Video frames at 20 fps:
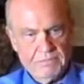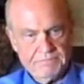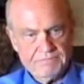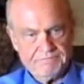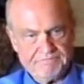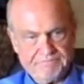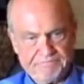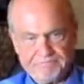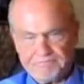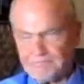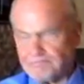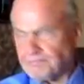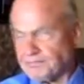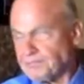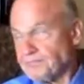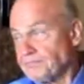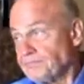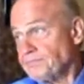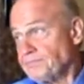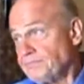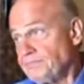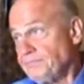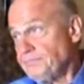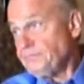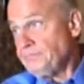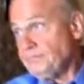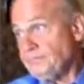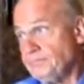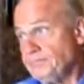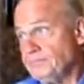Do you have a favorite brand of
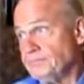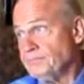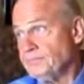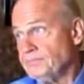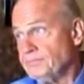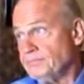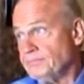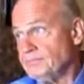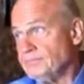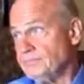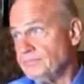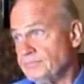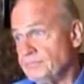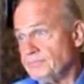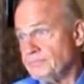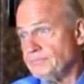Social Security reform?